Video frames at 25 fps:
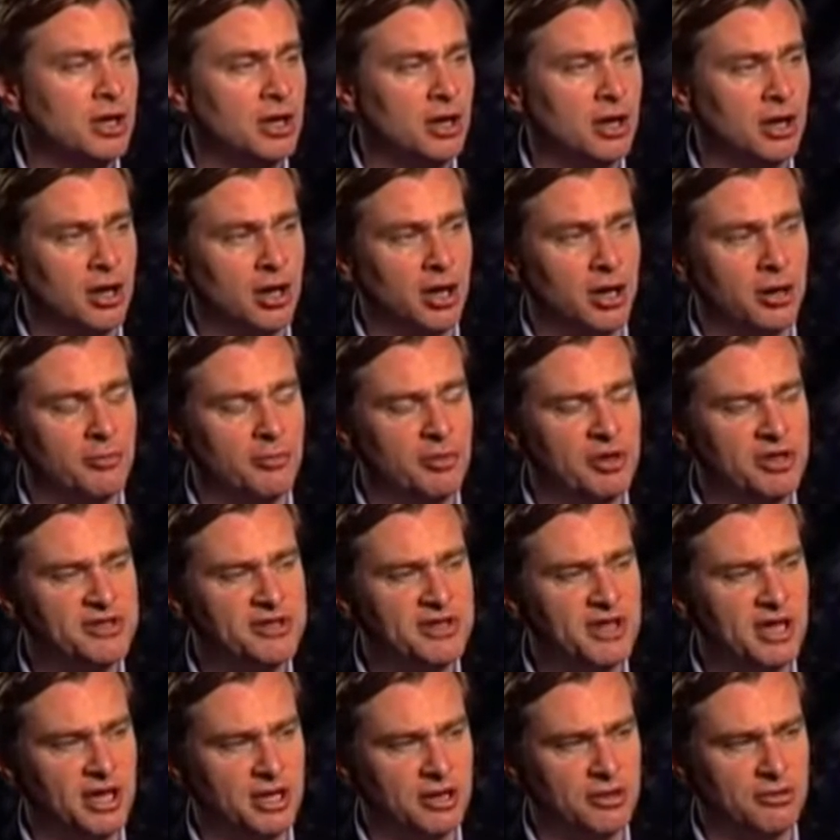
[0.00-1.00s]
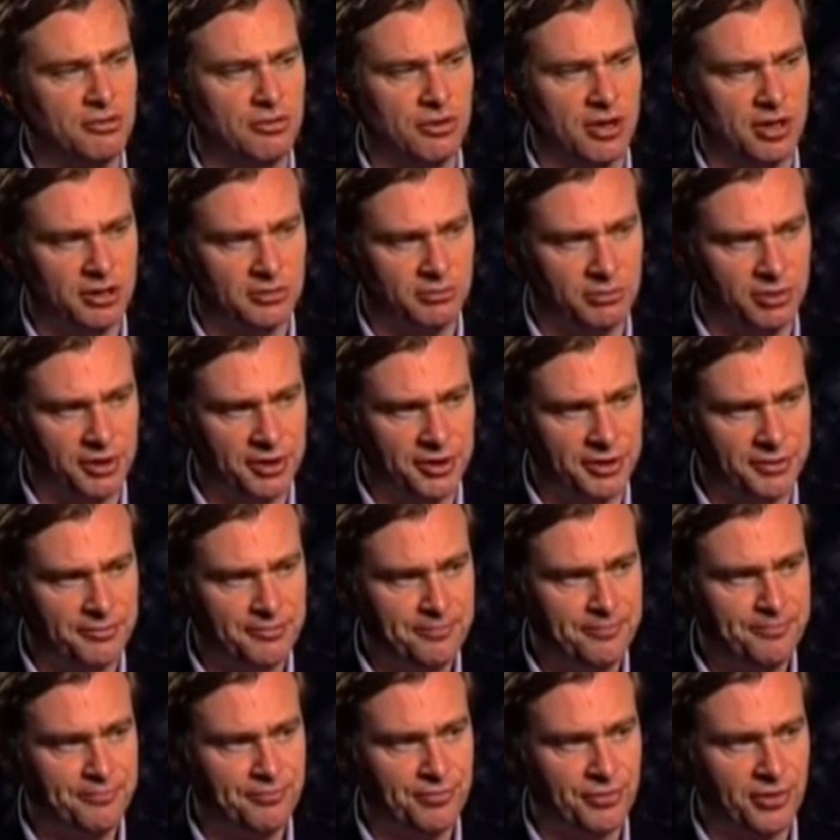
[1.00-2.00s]
But it's incredibly
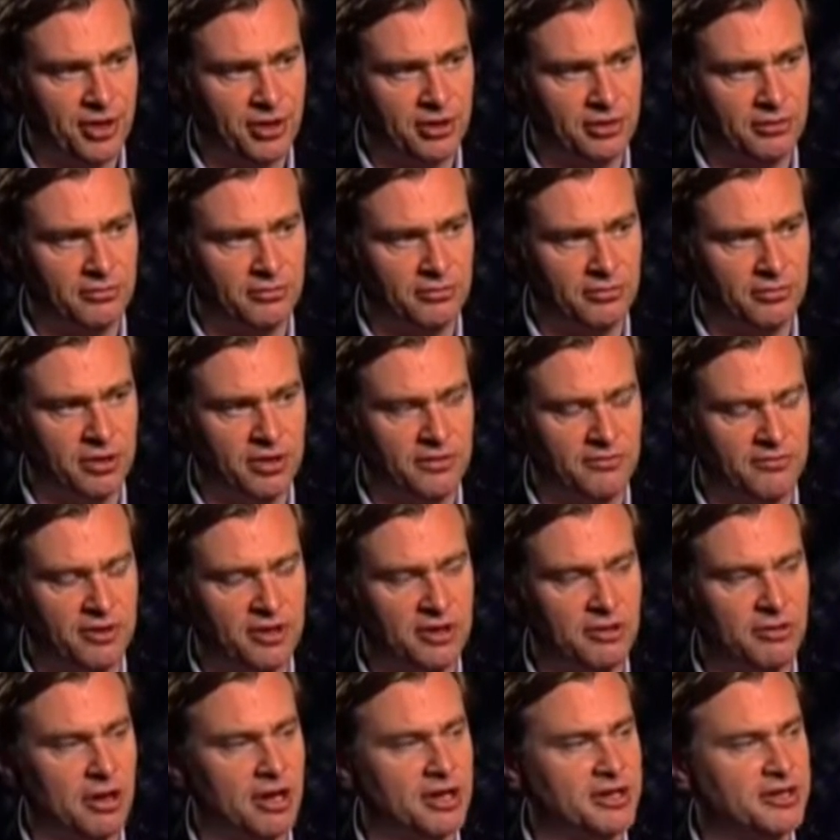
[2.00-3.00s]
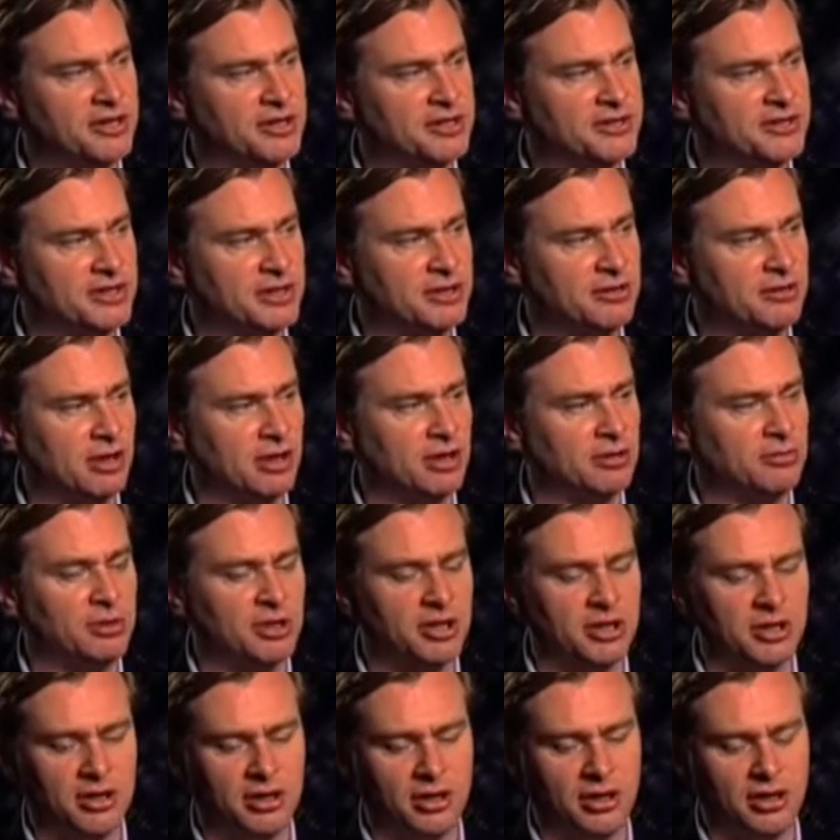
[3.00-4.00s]
invigorating, it's
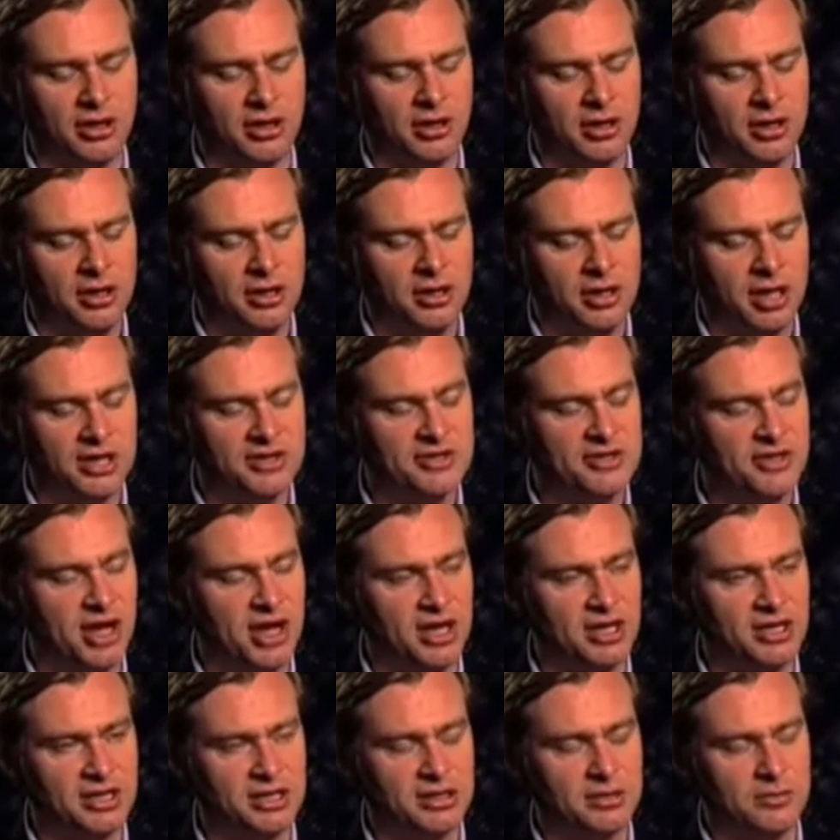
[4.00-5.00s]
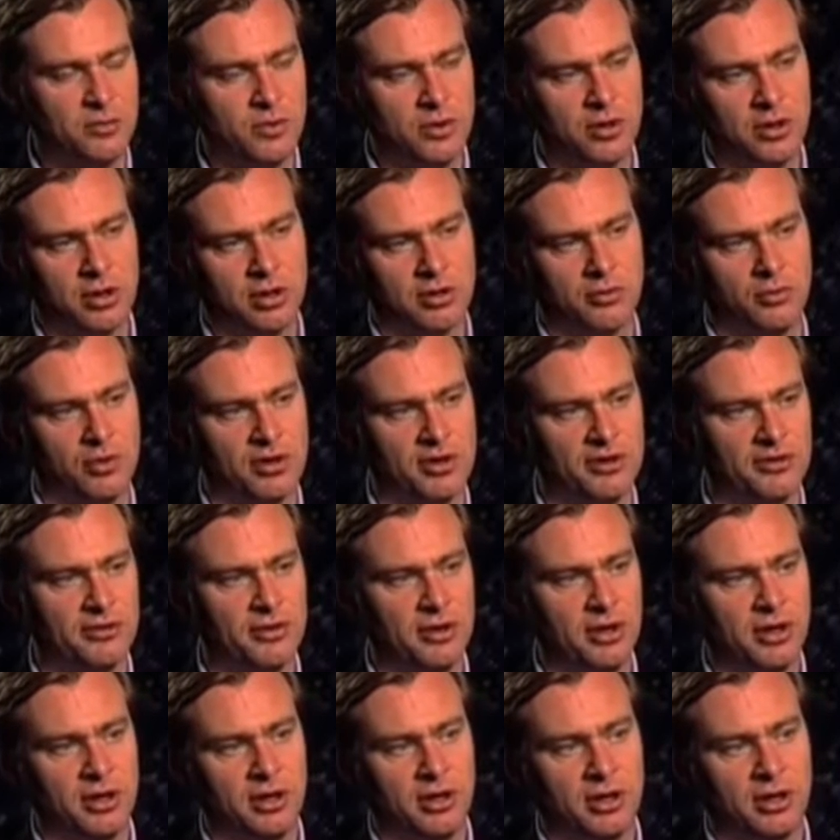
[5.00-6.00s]
incredibly exciting to work with
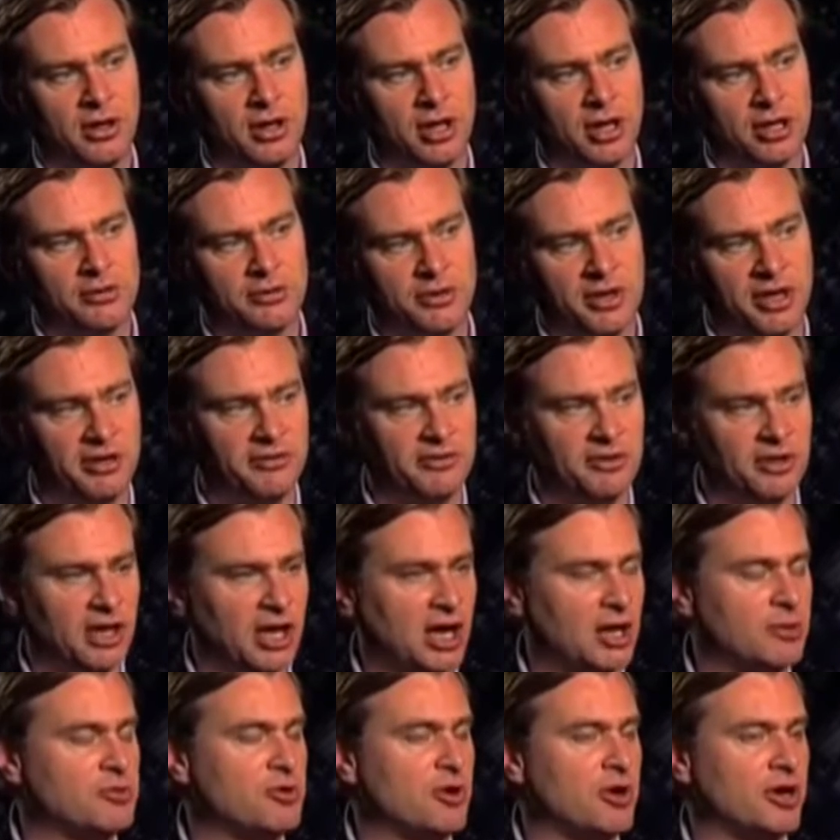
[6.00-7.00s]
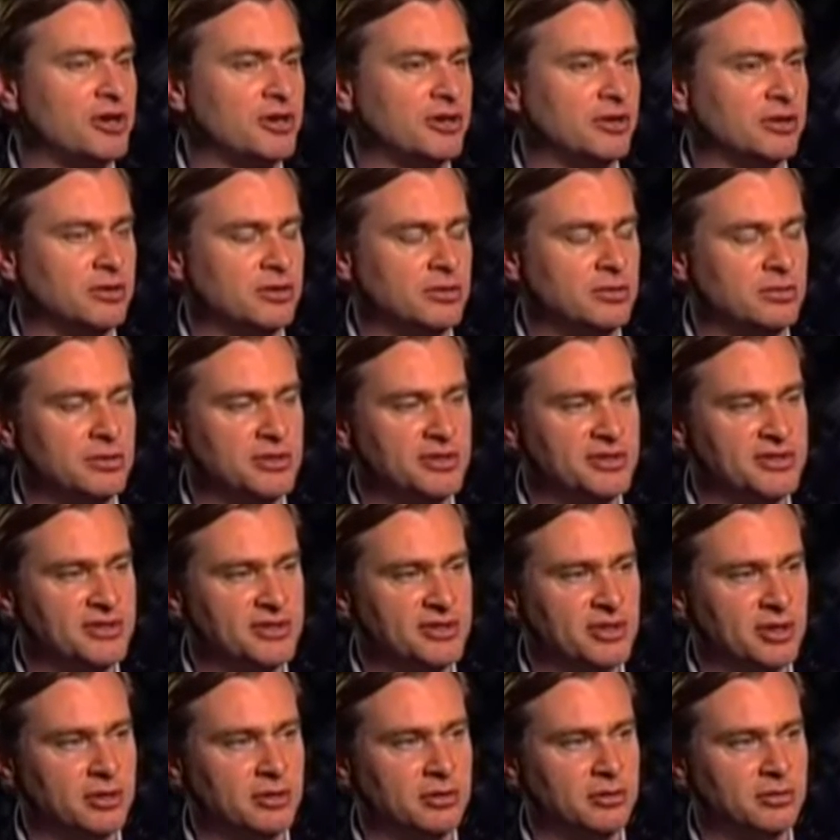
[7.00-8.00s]
a creative collaborator who is
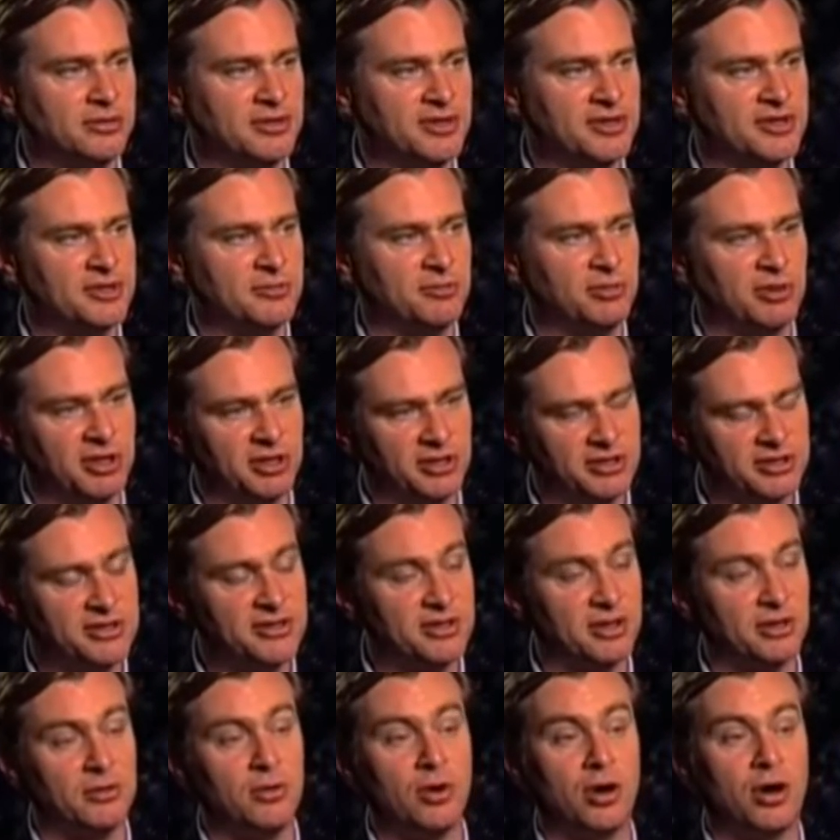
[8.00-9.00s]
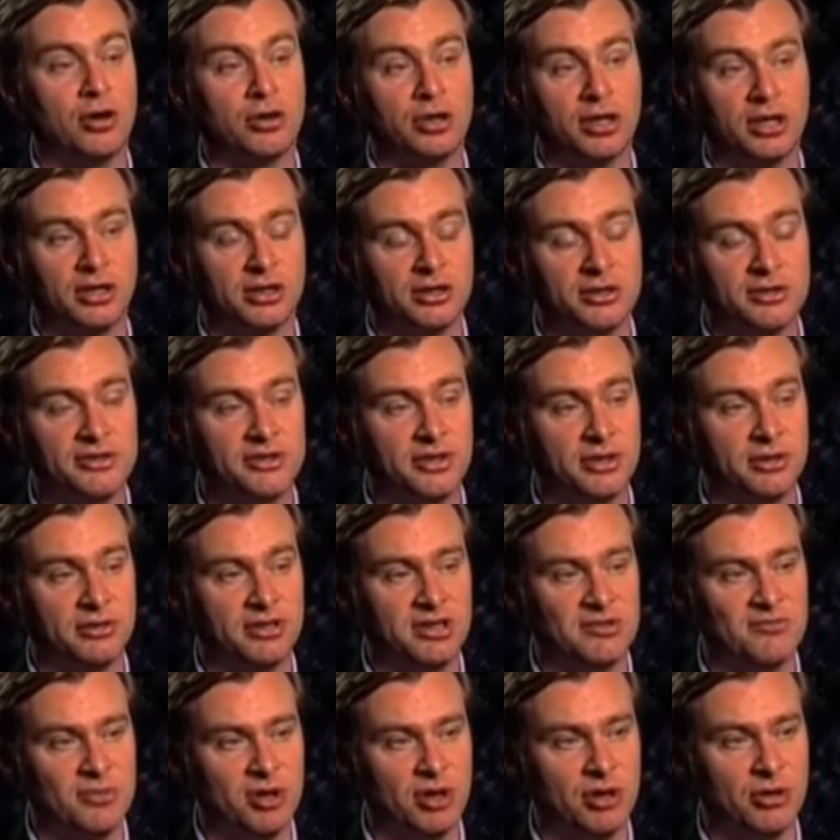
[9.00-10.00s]
so disciplined and so on it and so
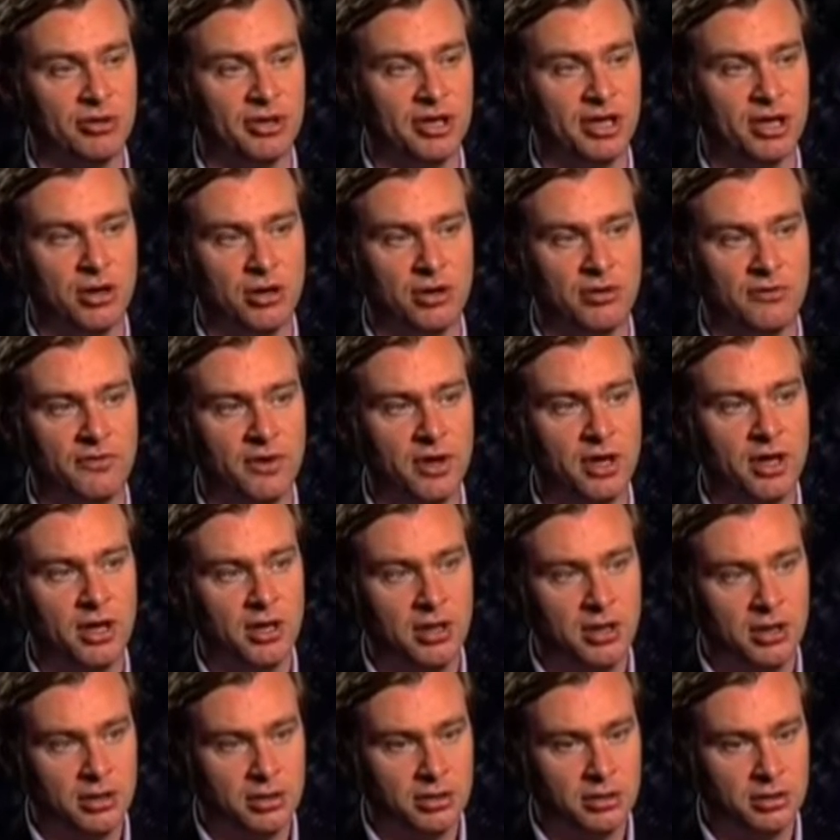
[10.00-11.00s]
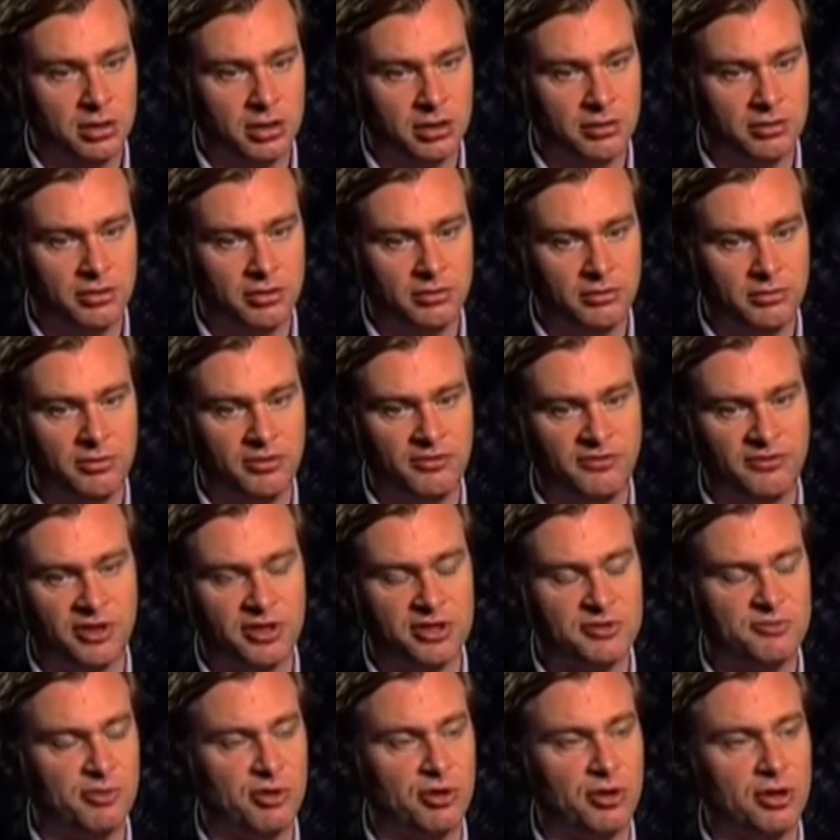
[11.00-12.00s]
demanding of, you know, the
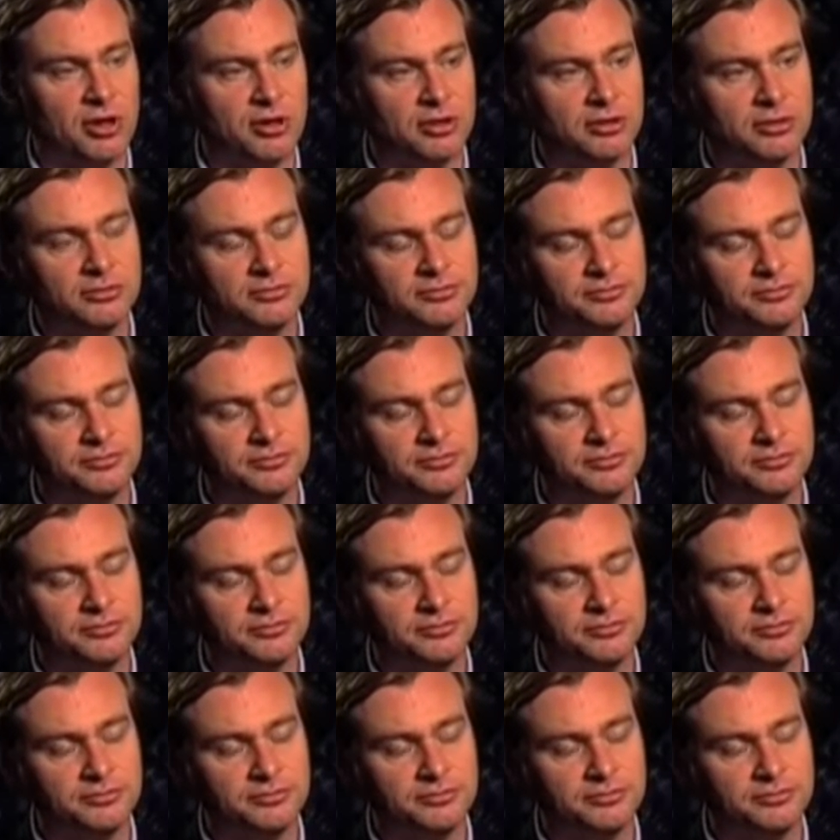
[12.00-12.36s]
finished product.